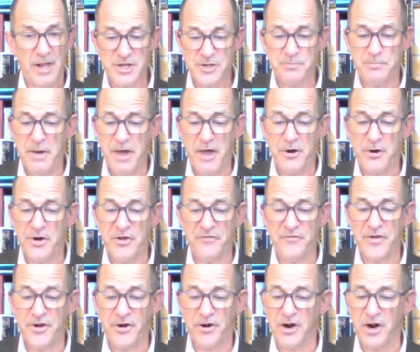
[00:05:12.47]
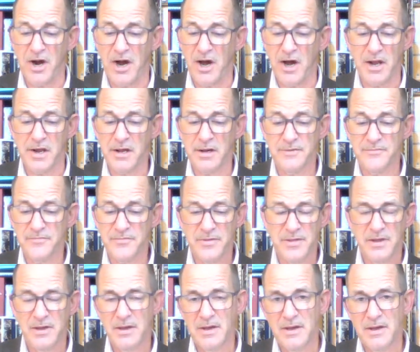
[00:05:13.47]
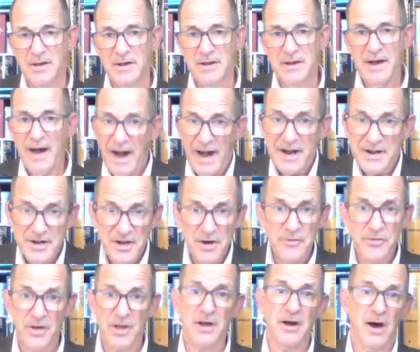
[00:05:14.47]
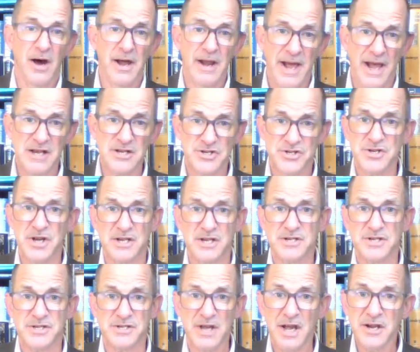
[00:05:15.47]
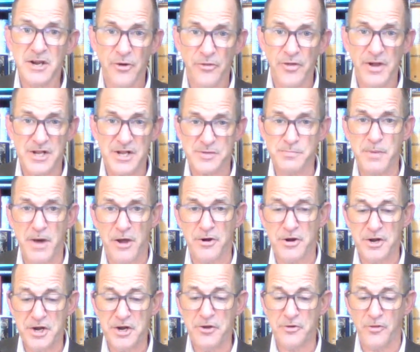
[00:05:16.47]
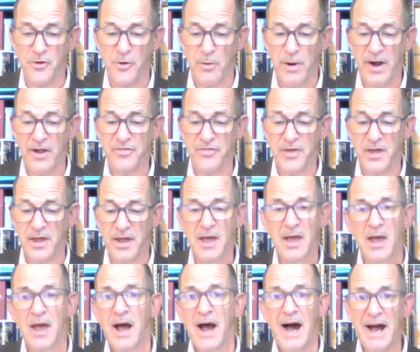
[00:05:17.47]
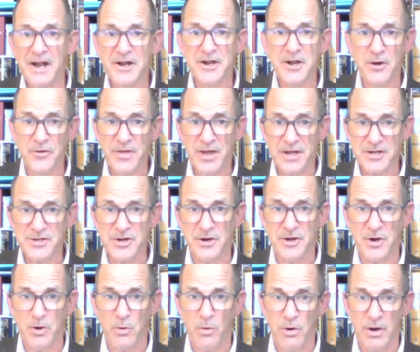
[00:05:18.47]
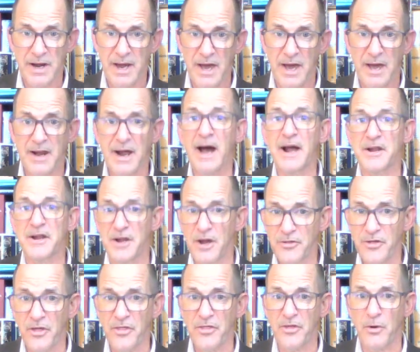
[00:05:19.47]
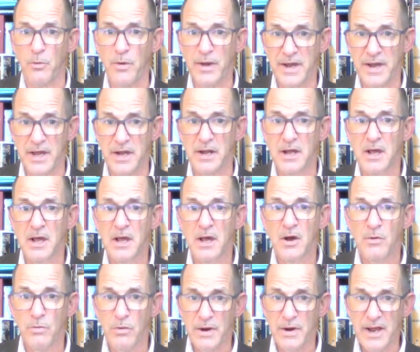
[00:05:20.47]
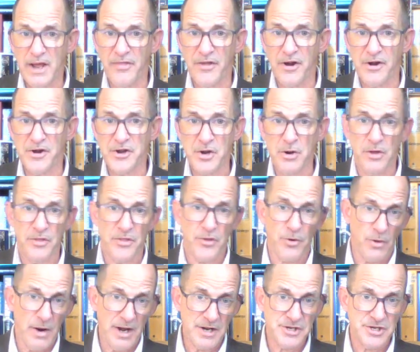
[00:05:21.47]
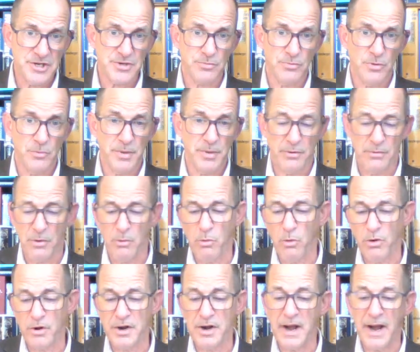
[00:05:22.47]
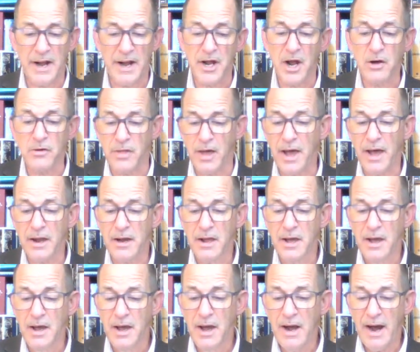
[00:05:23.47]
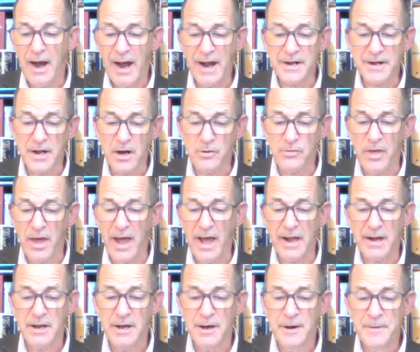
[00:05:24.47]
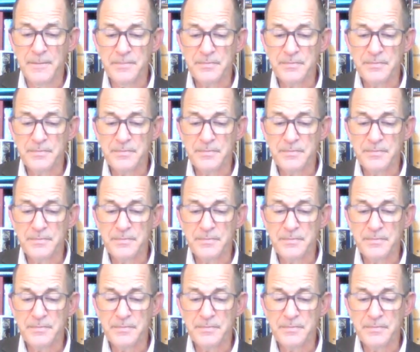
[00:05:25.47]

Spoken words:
it's better to fear God. I know that God has justice. I know that it's better to do the right thing. I know things are going to work out. I know that the wicked will get their due and the righteous will be rewarded. I know that. I know that.